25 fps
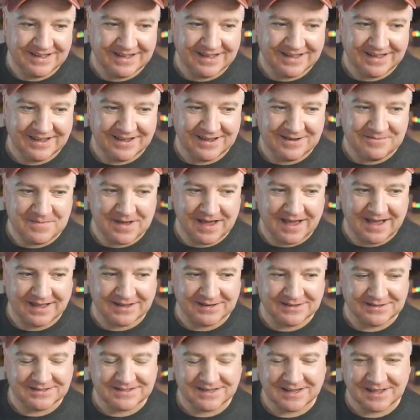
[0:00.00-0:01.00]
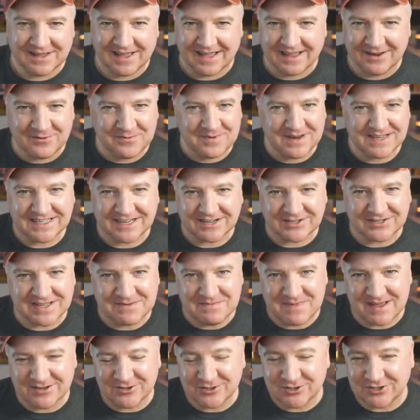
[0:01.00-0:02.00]
And nobody's actually
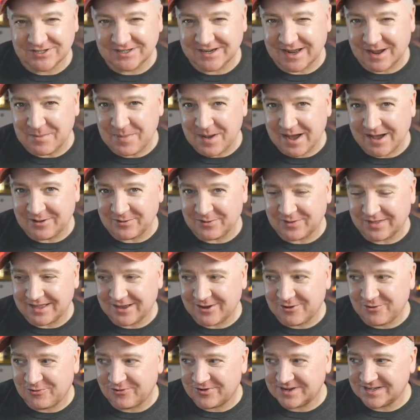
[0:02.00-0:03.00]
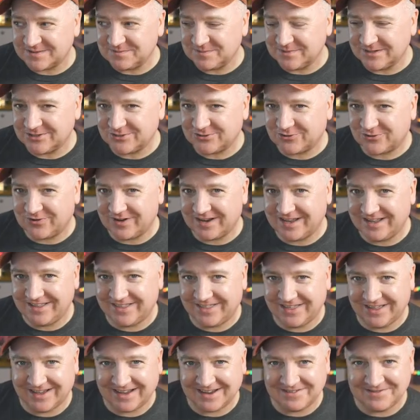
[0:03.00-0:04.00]
mentioned about the Christmas
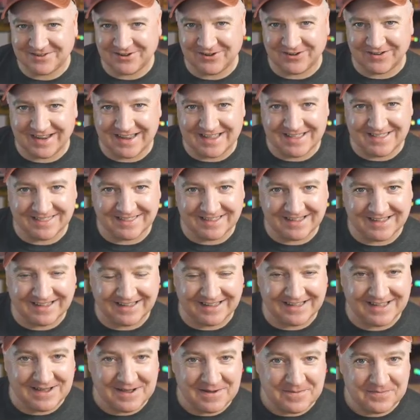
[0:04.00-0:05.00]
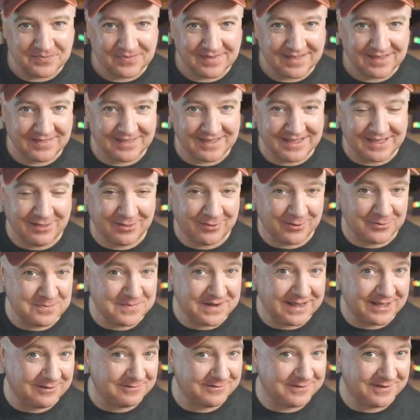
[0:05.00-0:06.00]
tree that I've got in the
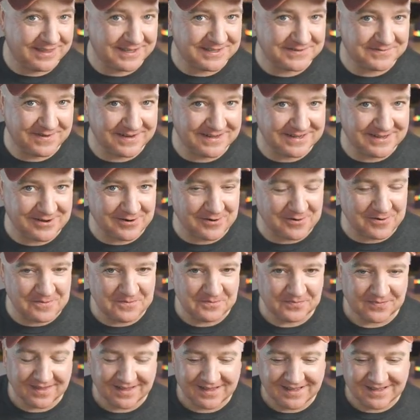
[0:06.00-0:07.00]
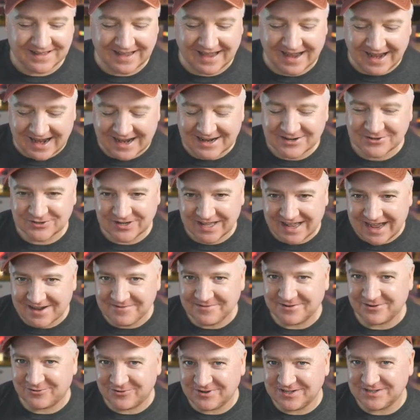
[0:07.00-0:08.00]
thumbnail for this video. I actually
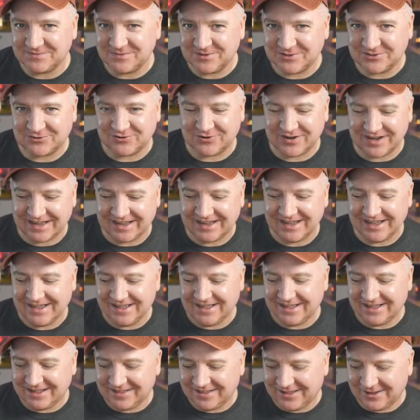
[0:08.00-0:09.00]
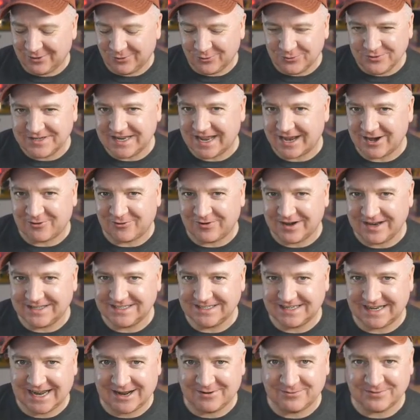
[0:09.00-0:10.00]
have a Christmas tree
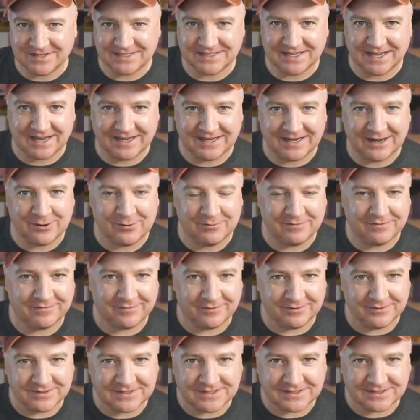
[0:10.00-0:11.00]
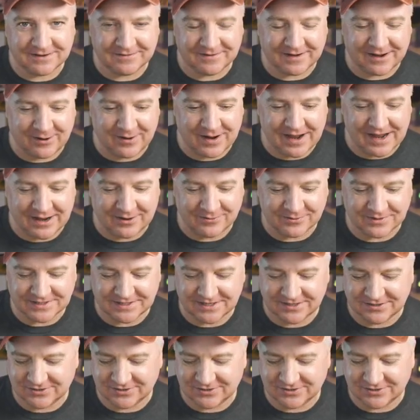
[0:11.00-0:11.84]
undecorated outside our front of our house.